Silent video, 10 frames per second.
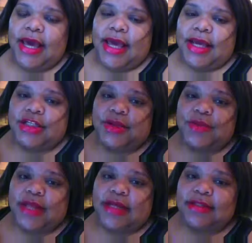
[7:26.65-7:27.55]
And she
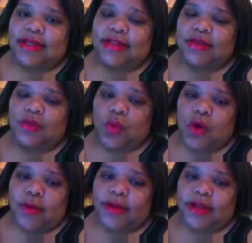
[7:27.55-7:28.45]
realizes that this
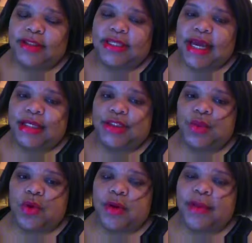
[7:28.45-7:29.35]
woman, this
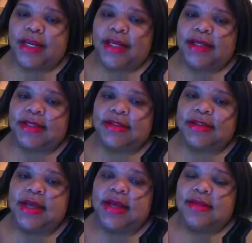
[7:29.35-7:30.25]
Asian woman,
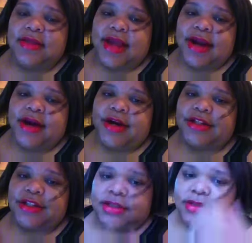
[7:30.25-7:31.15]
is there.
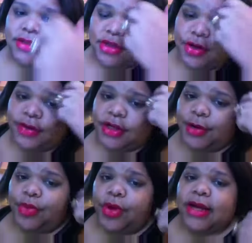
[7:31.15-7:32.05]
And she, you know, it's
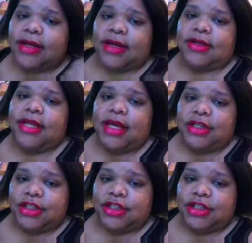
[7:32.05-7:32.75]
her product.